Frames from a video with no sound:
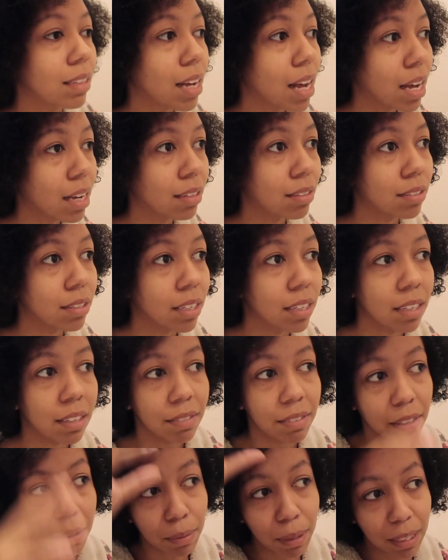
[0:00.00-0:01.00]
I don't know how I
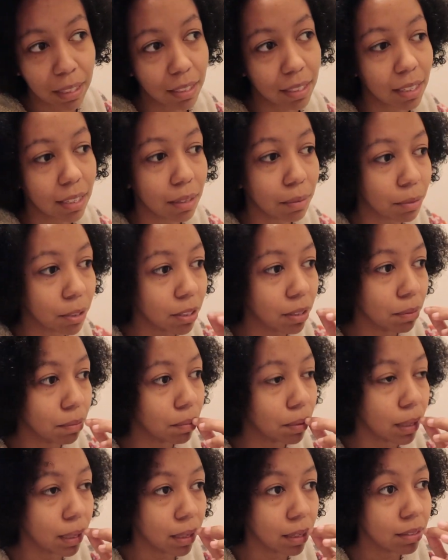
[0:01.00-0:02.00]
feel about this anymore,
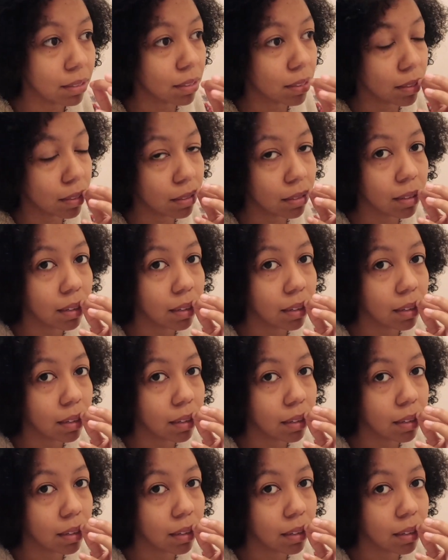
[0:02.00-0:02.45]
but